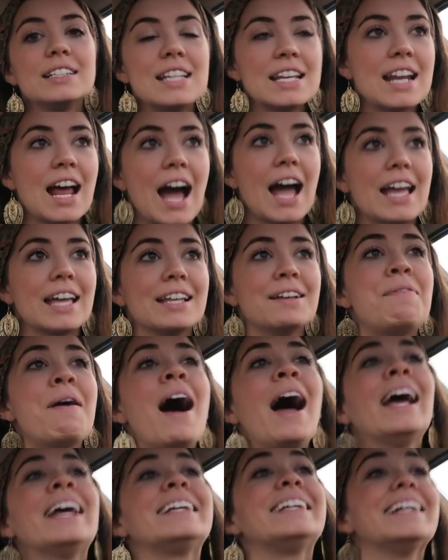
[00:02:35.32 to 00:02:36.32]
tonight.
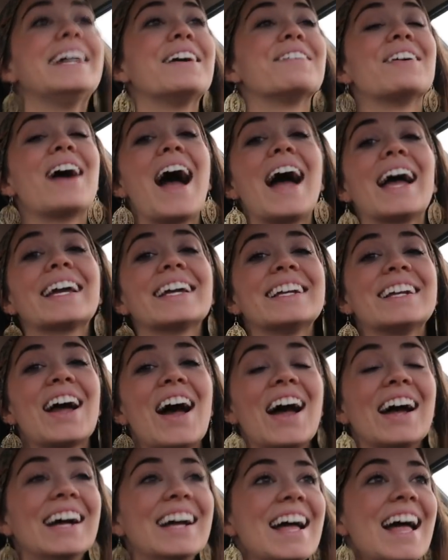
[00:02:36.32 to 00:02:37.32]
My camera, I
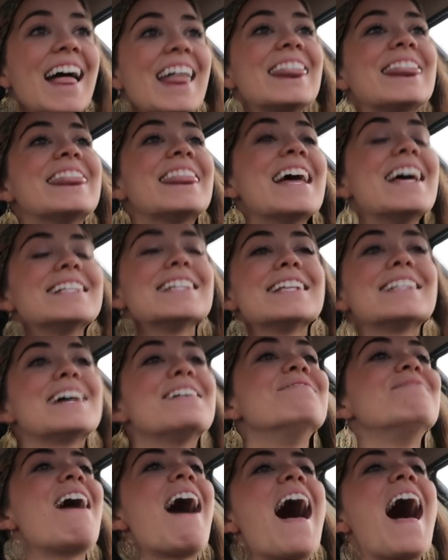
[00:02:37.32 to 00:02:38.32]
cannot. This is
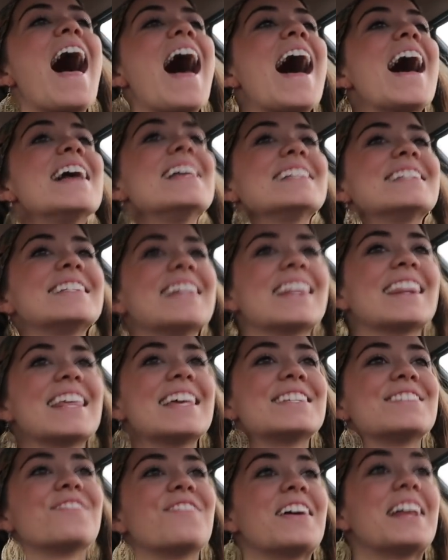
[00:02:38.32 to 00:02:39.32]
a mess.
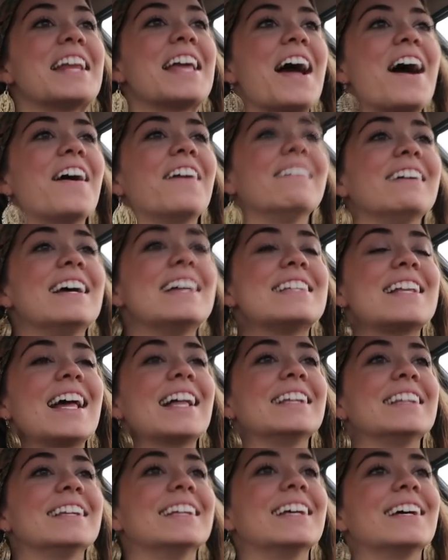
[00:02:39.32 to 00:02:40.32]
This video is
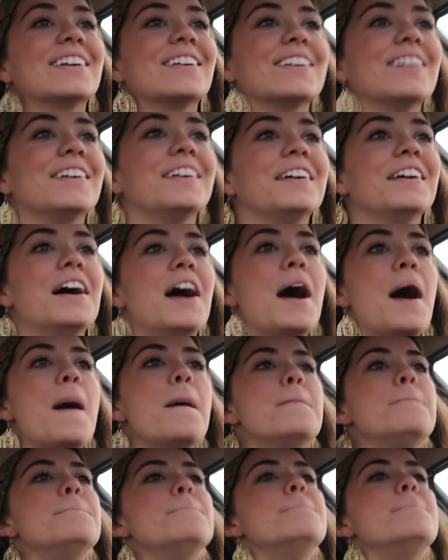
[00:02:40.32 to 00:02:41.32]
a literal
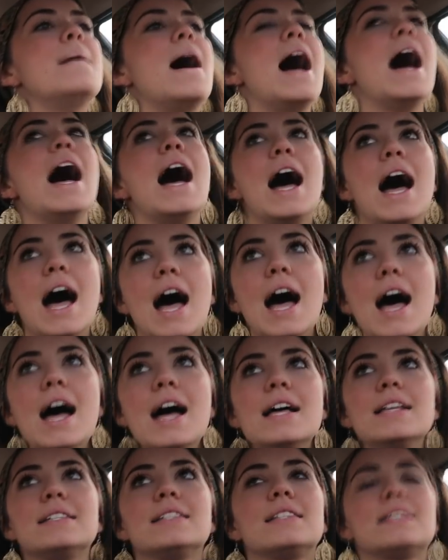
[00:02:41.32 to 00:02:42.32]

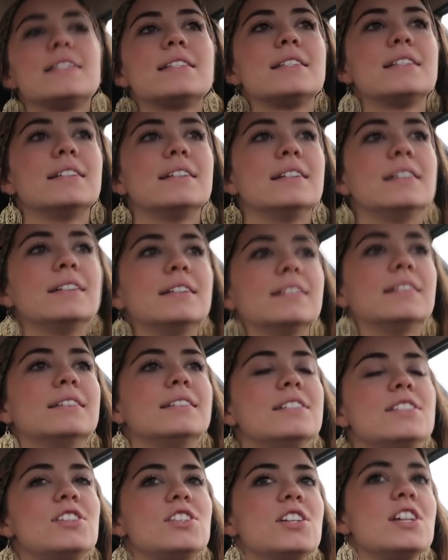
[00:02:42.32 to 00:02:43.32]
mess.
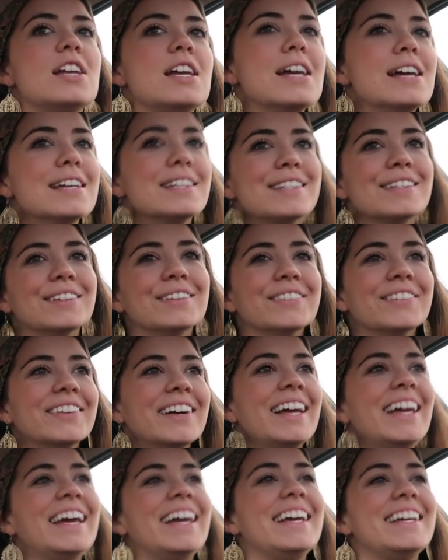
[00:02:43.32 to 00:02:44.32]
Jeez
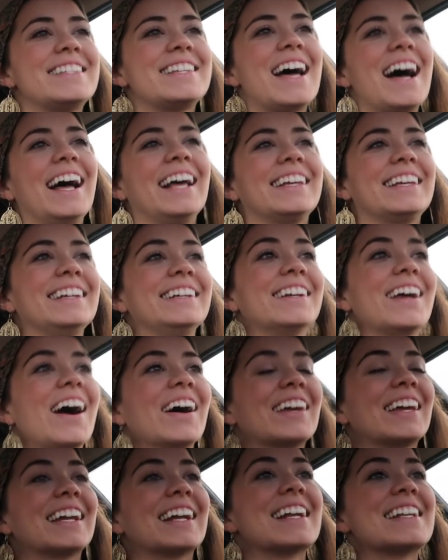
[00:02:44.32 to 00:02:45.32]
Louise, I
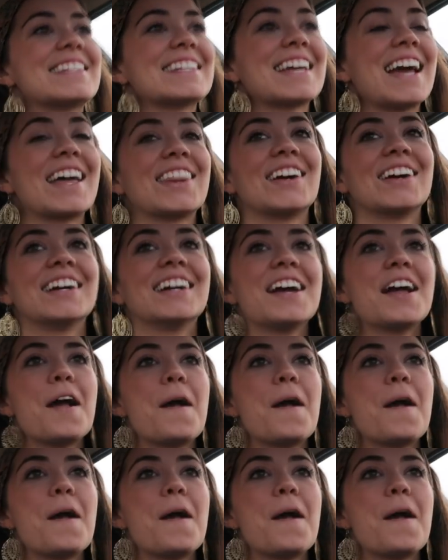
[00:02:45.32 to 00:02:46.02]
cannot get it together.